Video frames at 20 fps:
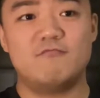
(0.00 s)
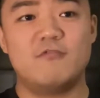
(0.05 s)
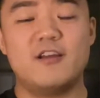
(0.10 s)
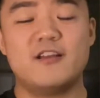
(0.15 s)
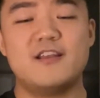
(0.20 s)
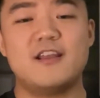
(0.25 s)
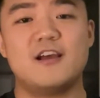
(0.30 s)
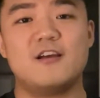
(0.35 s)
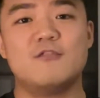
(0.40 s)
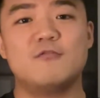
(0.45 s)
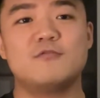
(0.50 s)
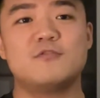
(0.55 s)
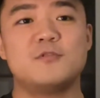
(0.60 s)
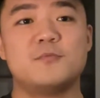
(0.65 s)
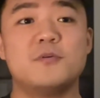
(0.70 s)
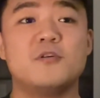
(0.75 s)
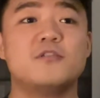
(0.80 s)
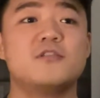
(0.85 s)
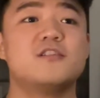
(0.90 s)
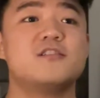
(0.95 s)
Right now, to
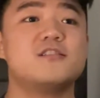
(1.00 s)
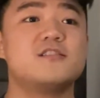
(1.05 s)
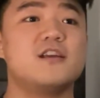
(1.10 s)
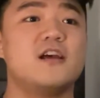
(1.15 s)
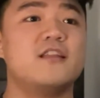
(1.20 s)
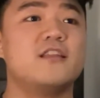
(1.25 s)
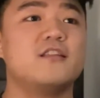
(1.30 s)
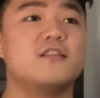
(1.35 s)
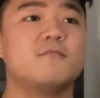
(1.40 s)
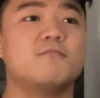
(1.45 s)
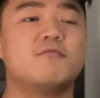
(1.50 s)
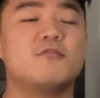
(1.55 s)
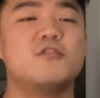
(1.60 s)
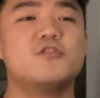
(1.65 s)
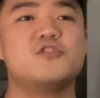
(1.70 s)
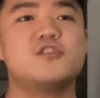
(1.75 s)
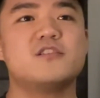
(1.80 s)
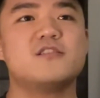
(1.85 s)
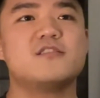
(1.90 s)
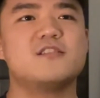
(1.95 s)
be honest, I think the
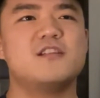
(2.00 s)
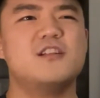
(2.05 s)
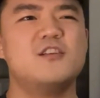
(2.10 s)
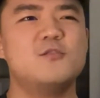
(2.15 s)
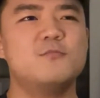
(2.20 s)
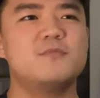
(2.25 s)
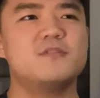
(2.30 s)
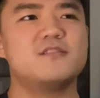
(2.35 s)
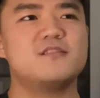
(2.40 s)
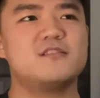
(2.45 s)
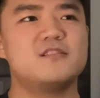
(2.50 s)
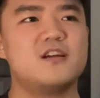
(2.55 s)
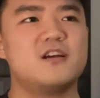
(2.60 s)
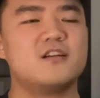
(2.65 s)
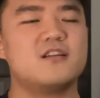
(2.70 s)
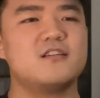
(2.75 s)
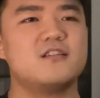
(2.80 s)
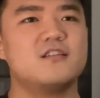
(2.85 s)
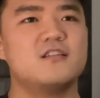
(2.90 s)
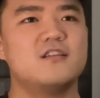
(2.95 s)
project's a little bit stuck,